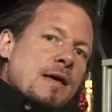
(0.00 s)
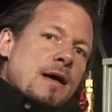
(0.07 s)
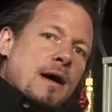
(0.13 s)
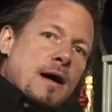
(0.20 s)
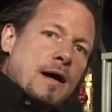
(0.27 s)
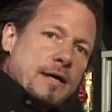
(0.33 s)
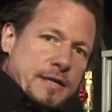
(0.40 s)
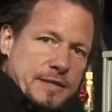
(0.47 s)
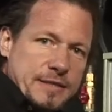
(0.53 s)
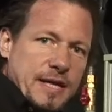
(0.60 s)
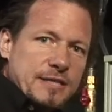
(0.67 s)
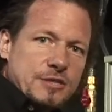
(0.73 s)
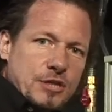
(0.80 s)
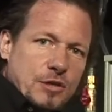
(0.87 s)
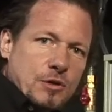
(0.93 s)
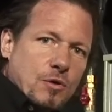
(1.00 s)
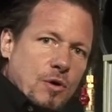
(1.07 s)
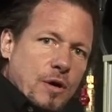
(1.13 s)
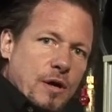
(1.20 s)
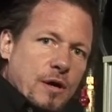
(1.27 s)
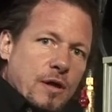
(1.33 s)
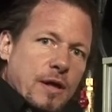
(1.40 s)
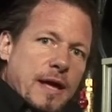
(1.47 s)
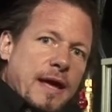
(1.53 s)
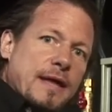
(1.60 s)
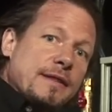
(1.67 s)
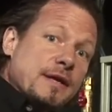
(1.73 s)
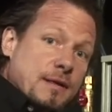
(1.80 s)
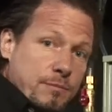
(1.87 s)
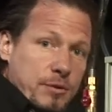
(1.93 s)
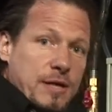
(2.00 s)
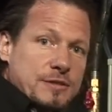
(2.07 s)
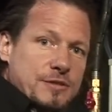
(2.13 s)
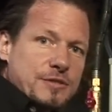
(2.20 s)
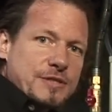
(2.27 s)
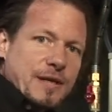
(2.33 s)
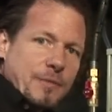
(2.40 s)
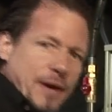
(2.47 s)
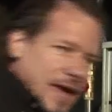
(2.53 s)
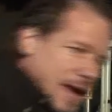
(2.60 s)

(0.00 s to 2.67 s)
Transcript: uh, condenser coil and the compressors that we